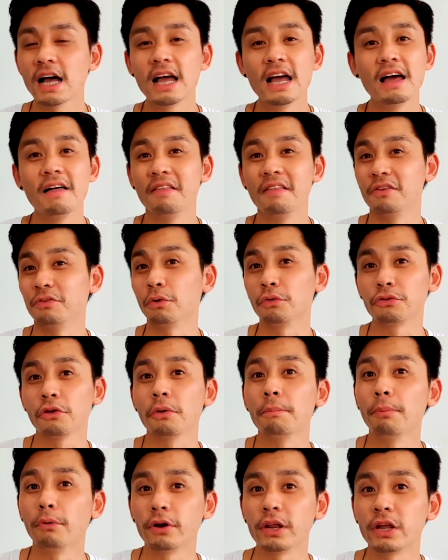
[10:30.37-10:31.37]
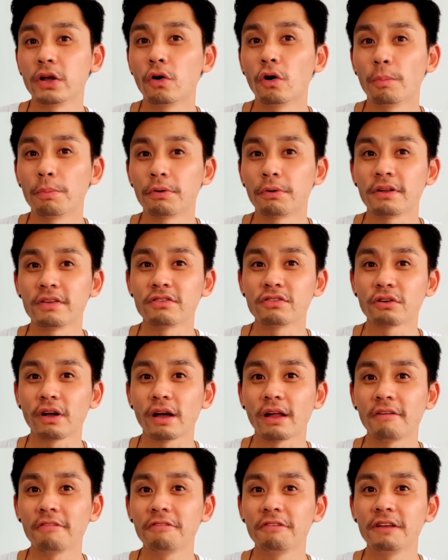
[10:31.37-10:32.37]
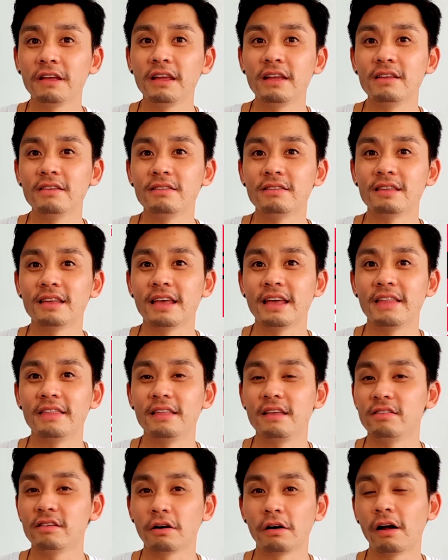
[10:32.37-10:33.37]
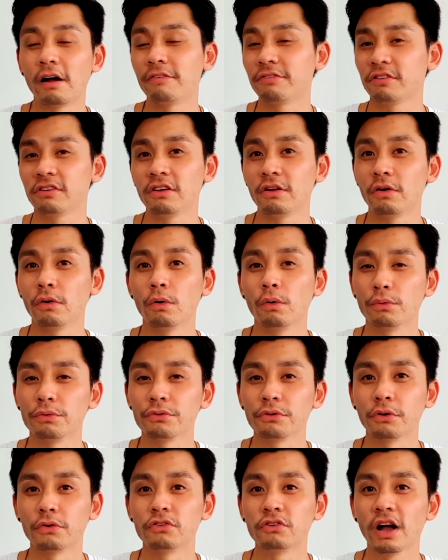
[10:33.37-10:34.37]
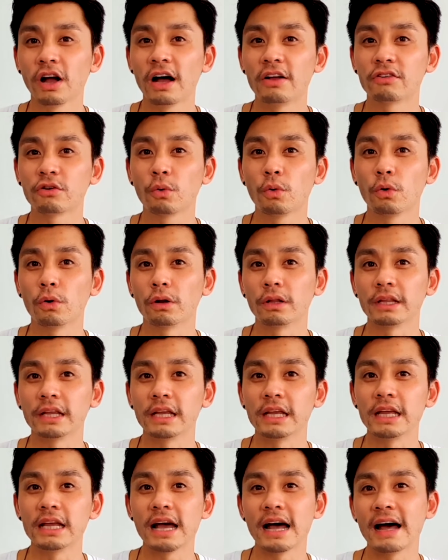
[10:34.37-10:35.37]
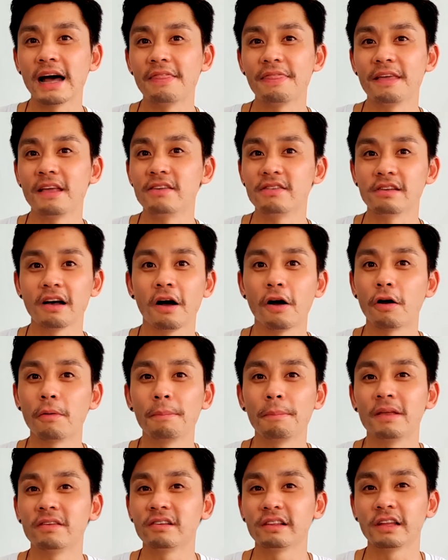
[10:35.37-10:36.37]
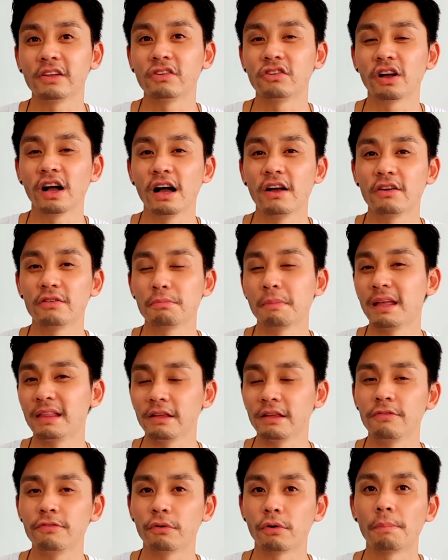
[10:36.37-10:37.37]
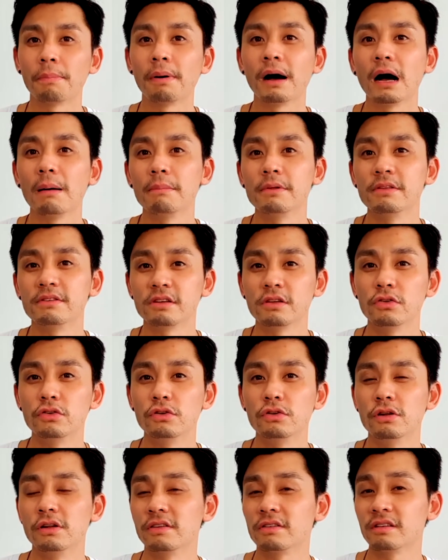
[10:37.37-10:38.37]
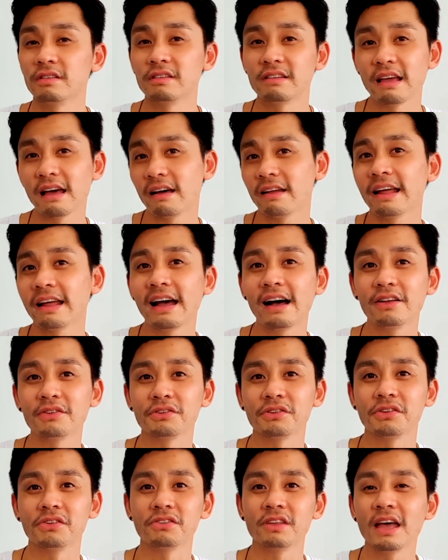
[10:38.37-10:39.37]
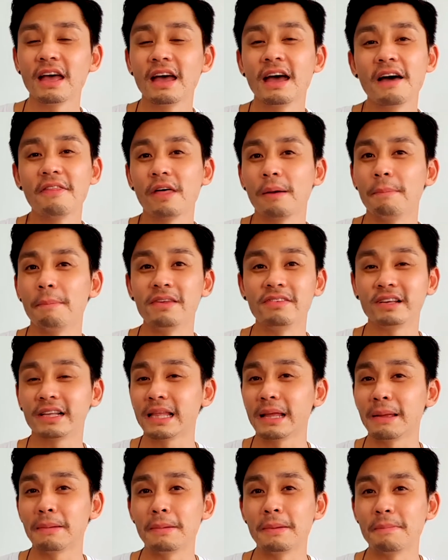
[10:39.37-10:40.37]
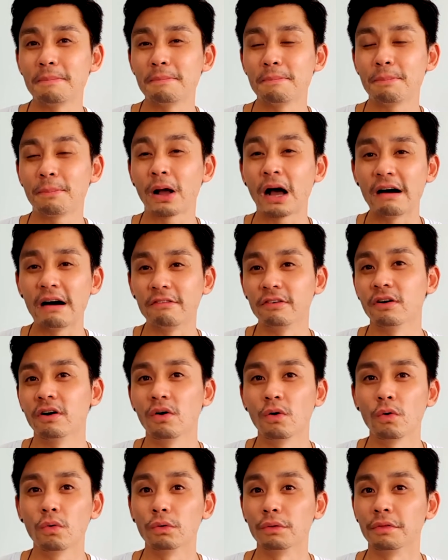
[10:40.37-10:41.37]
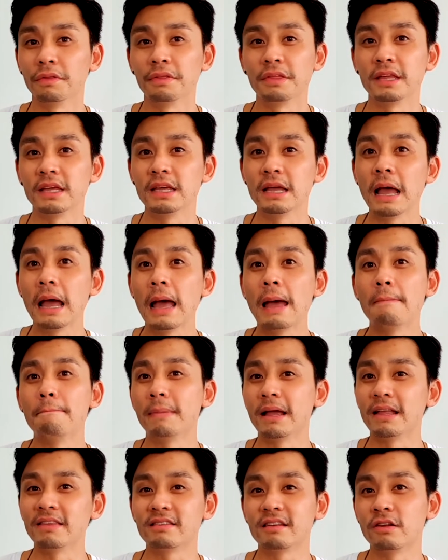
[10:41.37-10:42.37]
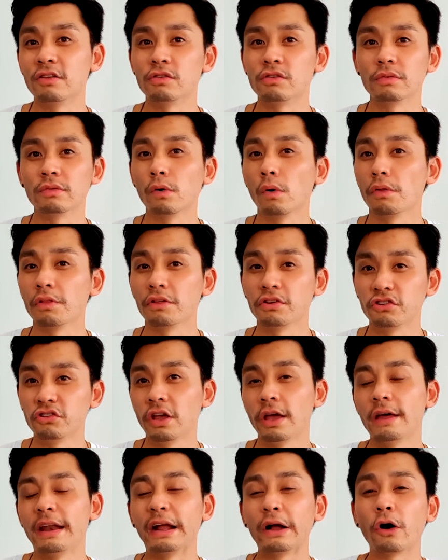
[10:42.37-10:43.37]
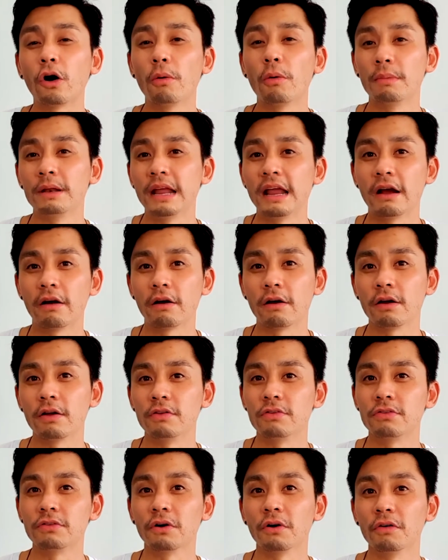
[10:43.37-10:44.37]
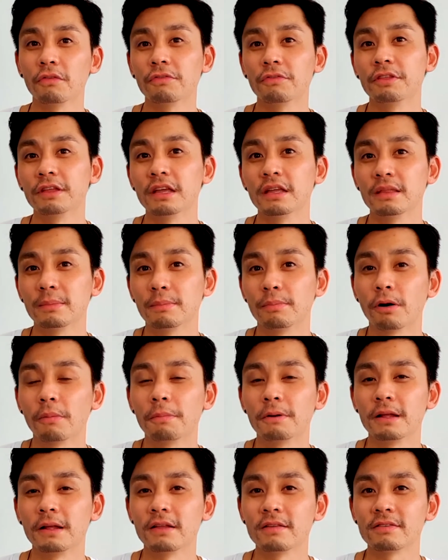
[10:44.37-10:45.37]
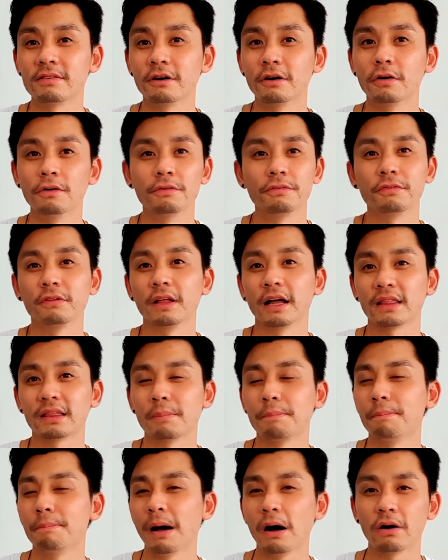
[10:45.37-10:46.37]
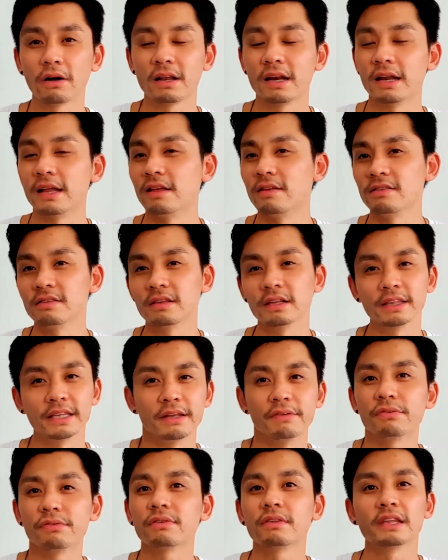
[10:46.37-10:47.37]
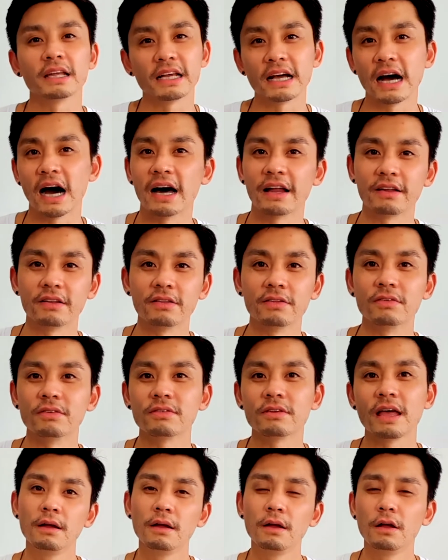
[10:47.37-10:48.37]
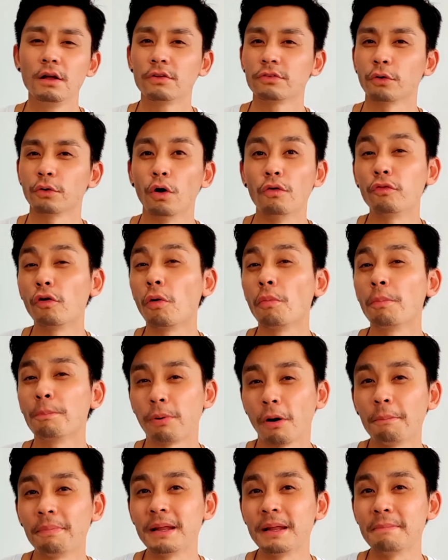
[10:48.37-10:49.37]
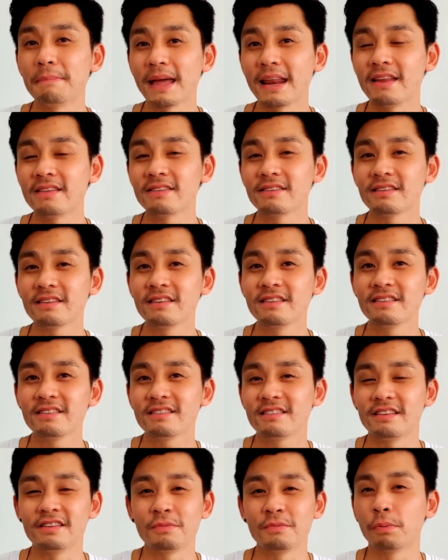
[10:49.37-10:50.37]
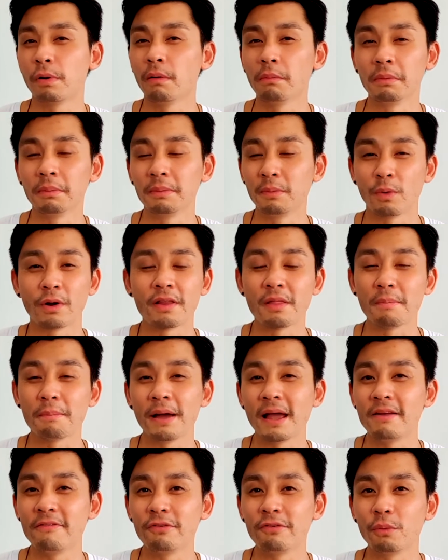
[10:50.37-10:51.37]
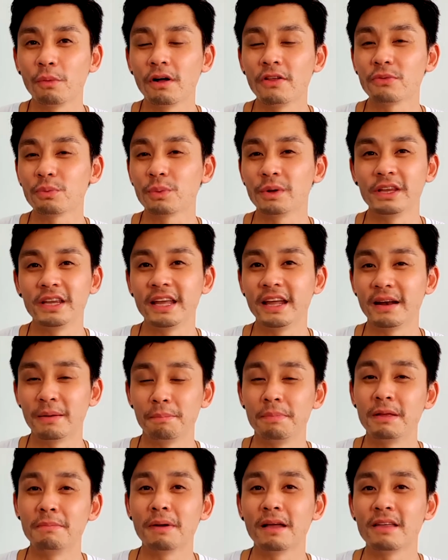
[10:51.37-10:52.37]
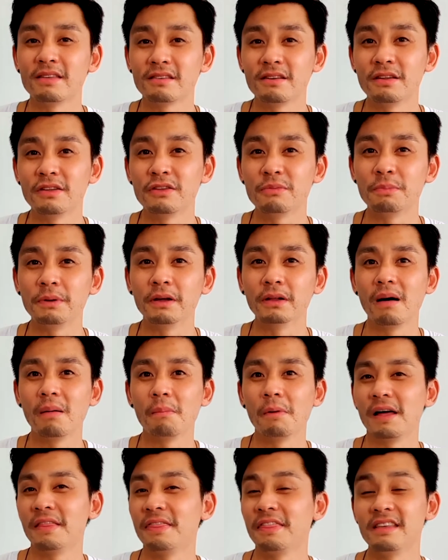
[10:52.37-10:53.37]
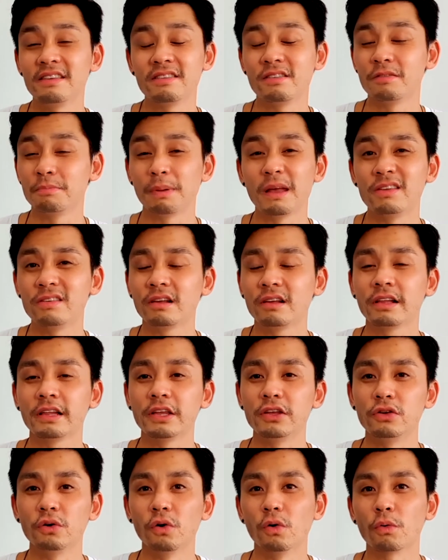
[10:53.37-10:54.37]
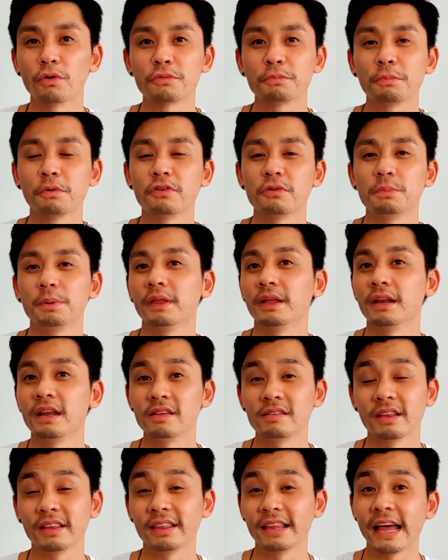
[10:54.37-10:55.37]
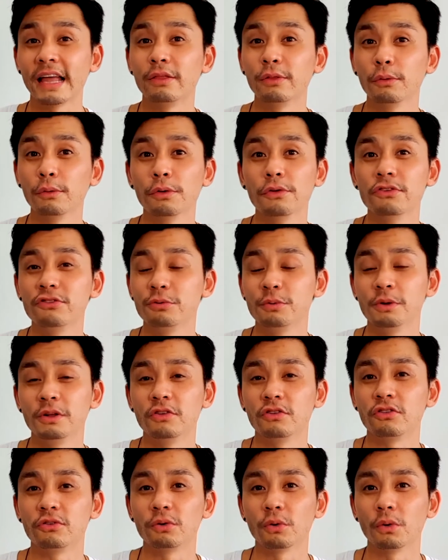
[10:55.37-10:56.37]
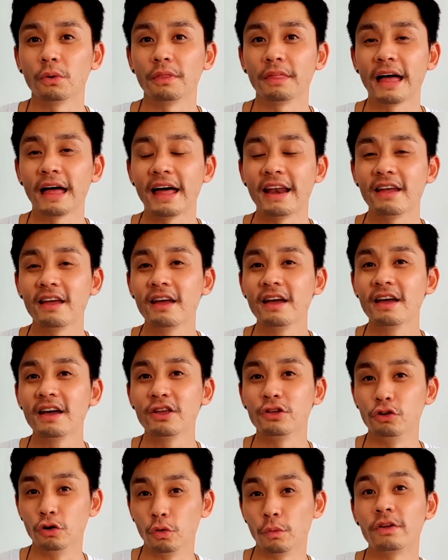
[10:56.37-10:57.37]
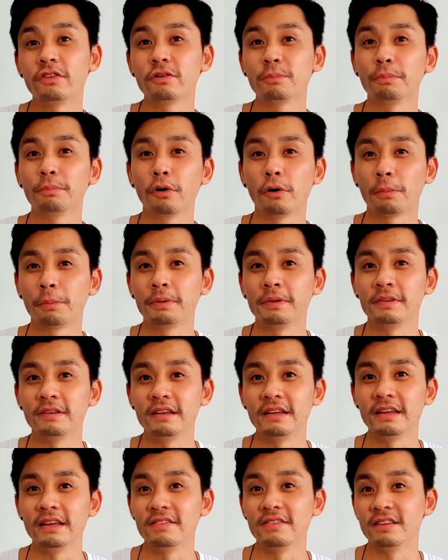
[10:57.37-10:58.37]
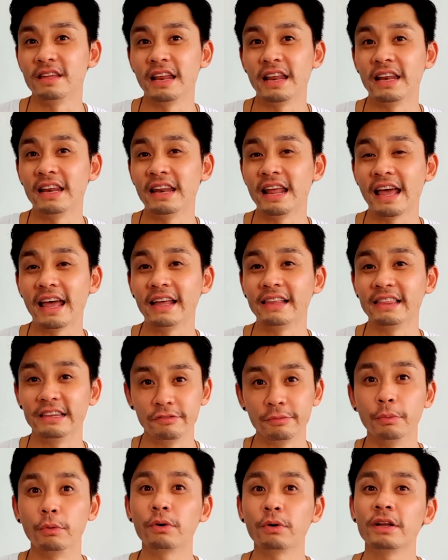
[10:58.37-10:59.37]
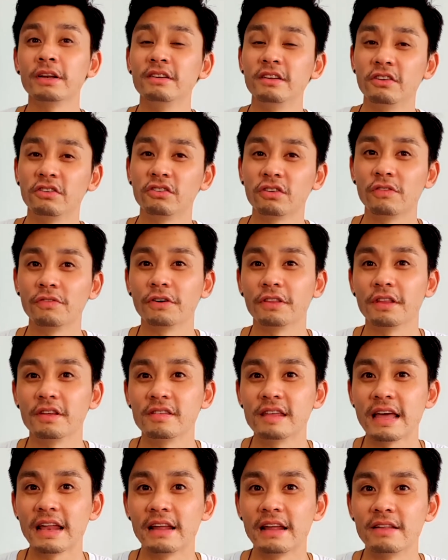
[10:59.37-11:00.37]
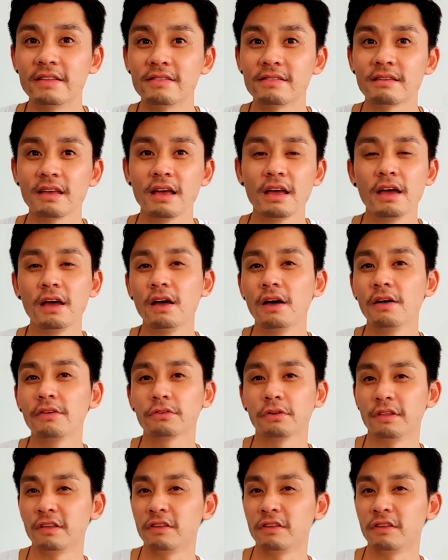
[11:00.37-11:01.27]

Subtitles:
There's also body corporate and strata fees, and these are also charged quarterly. These are basically charged mainly for apartments and units and townhouses that basically cover all of the maintenance of all the shared and common areas of the property itself, like the balconies, the lifts, the gardens. So overall property maintenance, this is probably one of the painful ones when you get a big maintenance bill. And this is basically your responsibility as a landlord to ensure that your rental property is in a livable condition for the tenants. So this